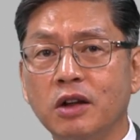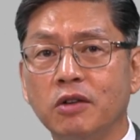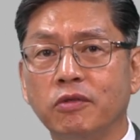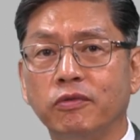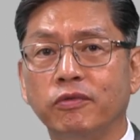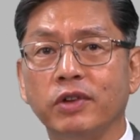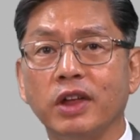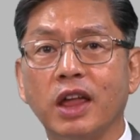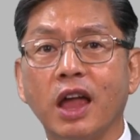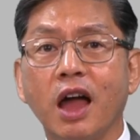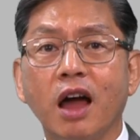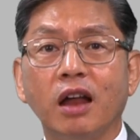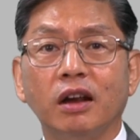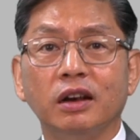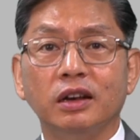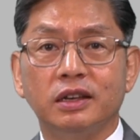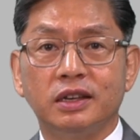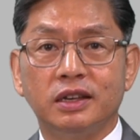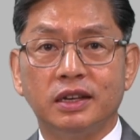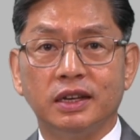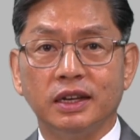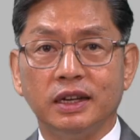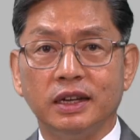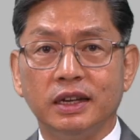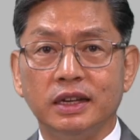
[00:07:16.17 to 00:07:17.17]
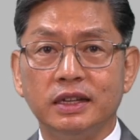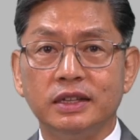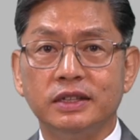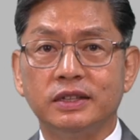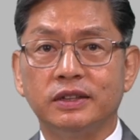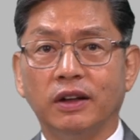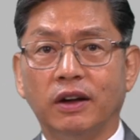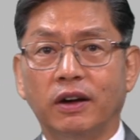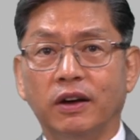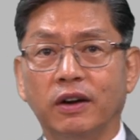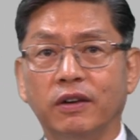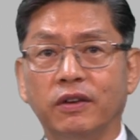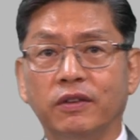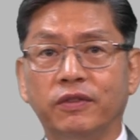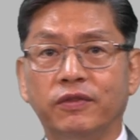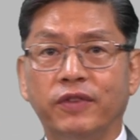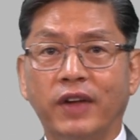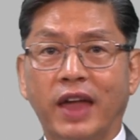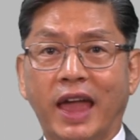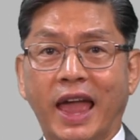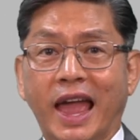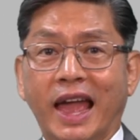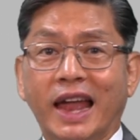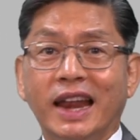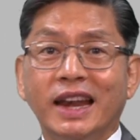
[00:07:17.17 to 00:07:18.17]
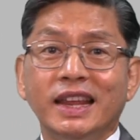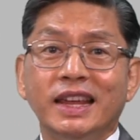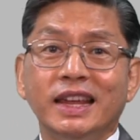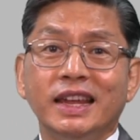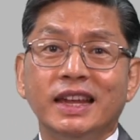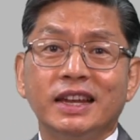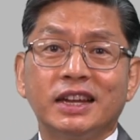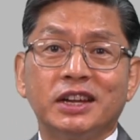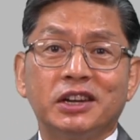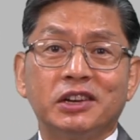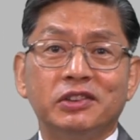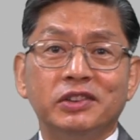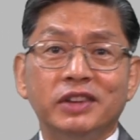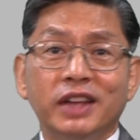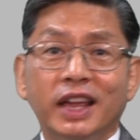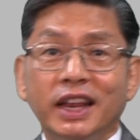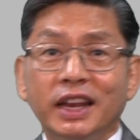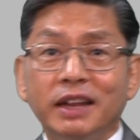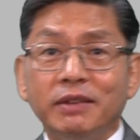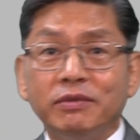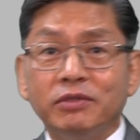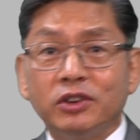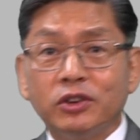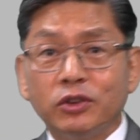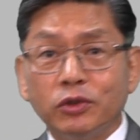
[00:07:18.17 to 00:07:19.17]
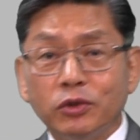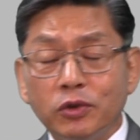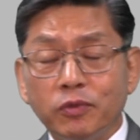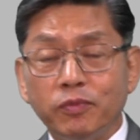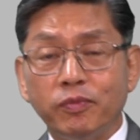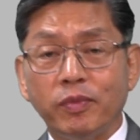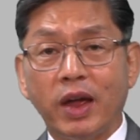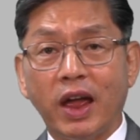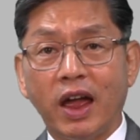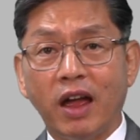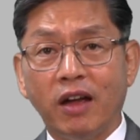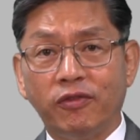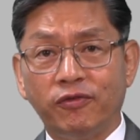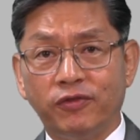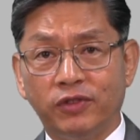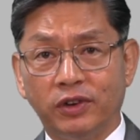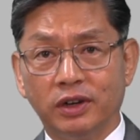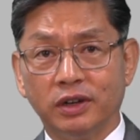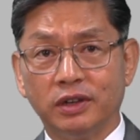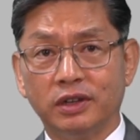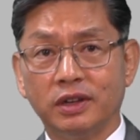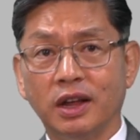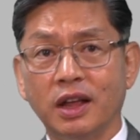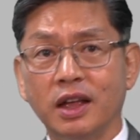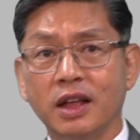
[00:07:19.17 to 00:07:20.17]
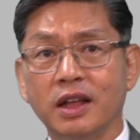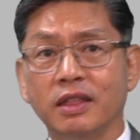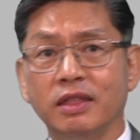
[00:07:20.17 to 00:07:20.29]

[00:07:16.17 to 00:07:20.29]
realities of any creative group effort,